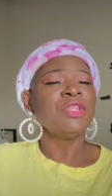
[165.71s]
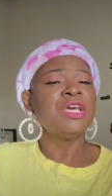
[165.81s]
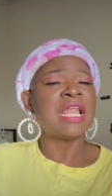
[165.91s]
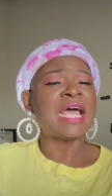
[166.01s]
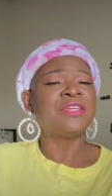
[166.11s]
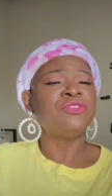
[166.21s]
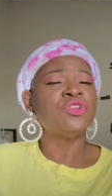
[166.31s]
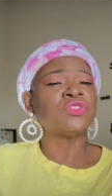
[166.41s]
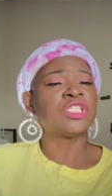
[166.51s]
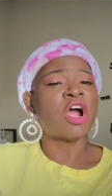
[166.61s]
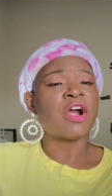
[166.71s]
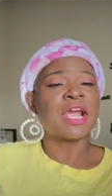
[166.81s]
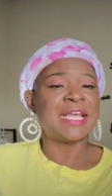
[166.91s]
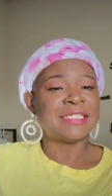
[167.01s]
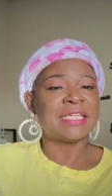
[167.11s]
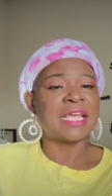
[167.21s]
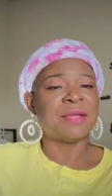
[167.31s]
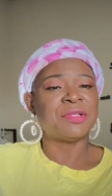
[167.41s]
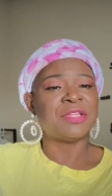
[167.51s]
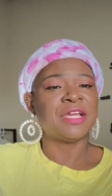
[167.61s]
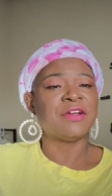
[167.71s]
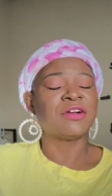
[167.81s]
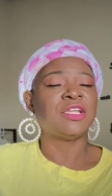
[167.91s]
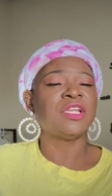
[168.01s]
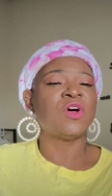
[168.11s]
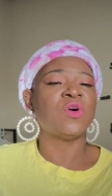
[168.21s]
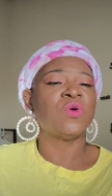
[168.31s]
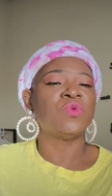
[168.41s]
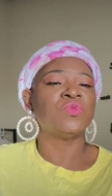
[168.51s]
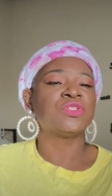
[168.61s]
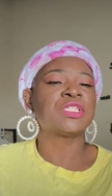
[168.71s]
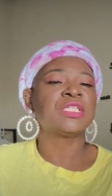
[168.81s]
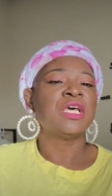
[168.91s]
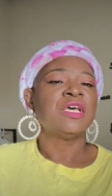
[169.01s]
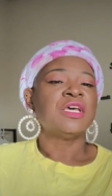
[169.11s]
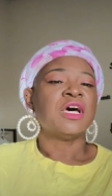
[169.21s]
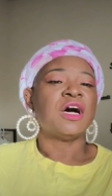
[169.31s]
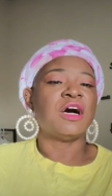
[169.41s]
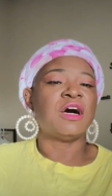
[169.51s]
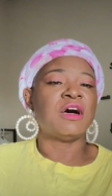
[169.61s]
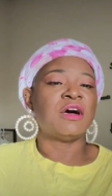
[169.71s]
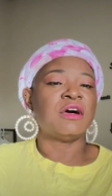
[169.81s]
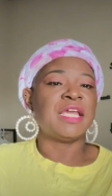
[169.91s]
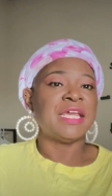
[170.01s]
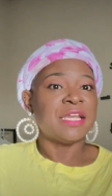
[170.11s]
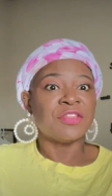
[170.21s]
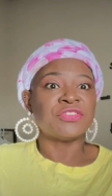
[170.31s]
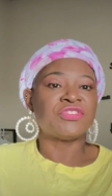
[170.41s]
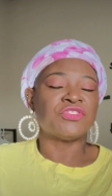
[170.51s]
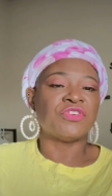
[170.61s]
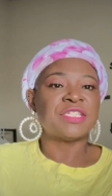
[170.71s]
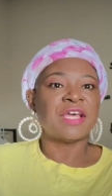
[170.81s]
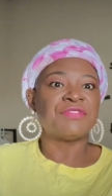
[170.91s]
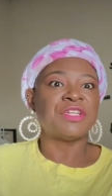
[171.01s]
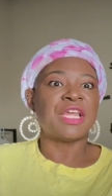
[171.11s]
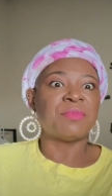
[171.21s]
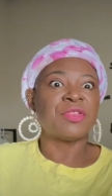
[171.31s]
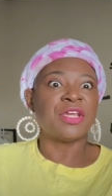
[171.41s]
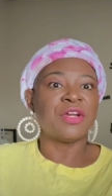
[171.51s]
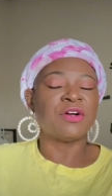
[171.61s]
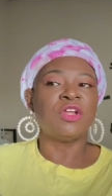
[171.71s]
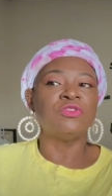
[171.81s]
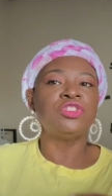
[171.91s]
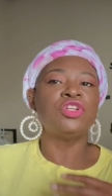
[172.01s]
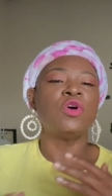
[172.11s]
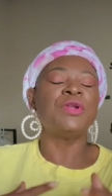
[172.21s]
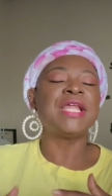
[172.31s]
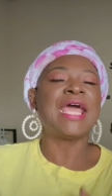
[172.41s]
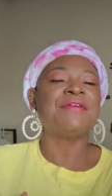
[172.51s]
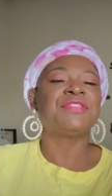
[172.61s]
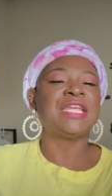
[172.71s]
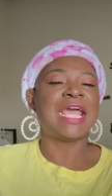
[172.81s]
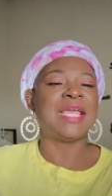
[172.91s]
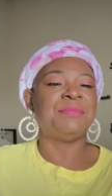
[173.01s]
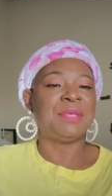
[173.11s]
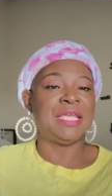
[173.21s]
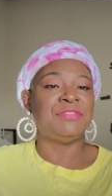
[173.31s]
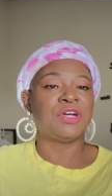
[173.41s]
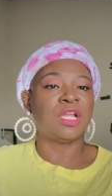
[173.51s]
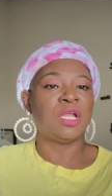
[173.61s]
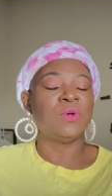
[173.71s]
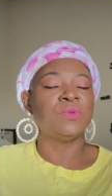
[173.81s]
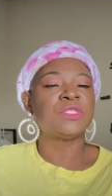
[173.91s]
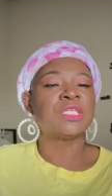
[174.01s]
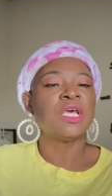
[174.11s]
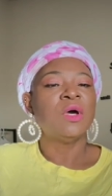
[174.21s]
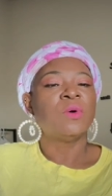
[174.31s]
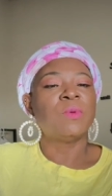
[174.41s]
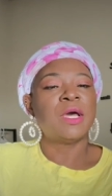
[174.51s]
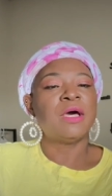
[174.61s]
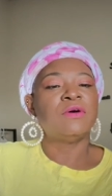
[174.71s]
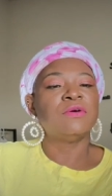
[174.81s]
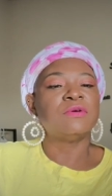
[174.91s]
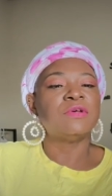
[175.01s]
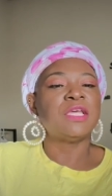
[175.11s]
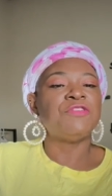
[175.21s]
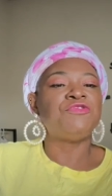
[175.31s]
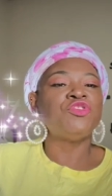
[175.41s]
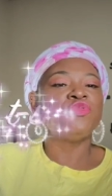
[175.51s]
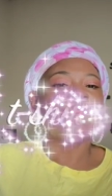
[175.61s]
like, you know, Zara has the name of their clothes. Uh, in other stores have the name of their clothes. You know, when they have the name in the clothes, well, if you